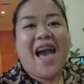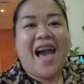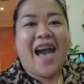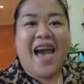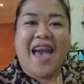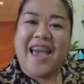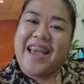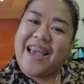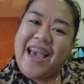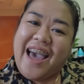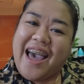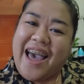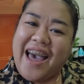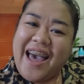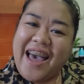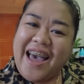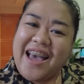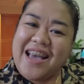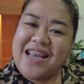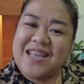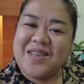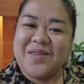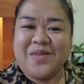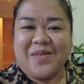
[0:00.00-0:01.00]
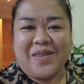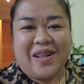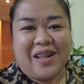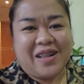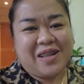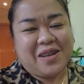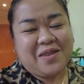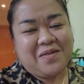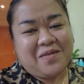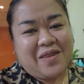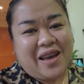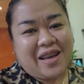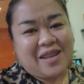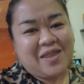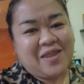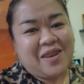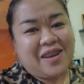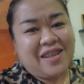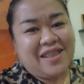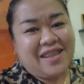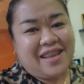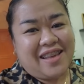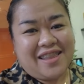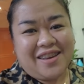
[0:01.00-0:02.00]
Hi guys! Welcome back
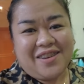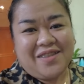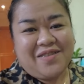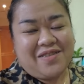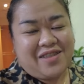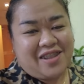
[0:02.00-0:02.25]
to another